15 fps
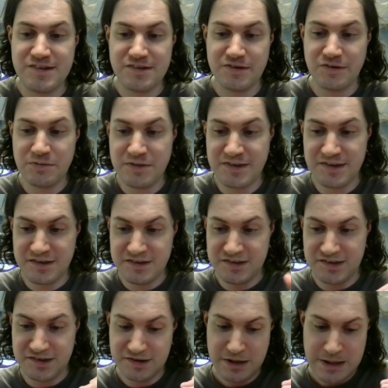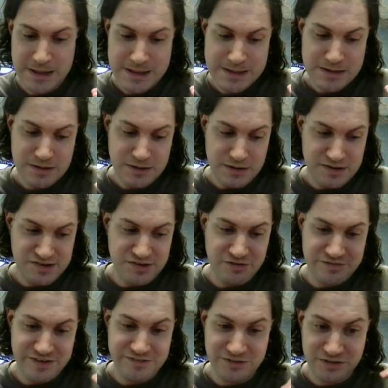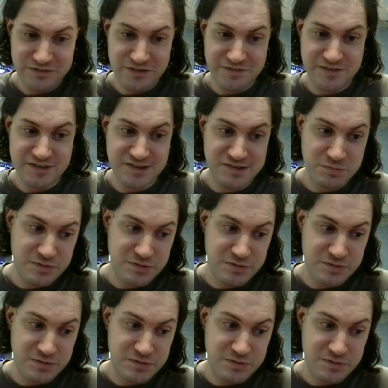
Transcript: So this is survival of the fittest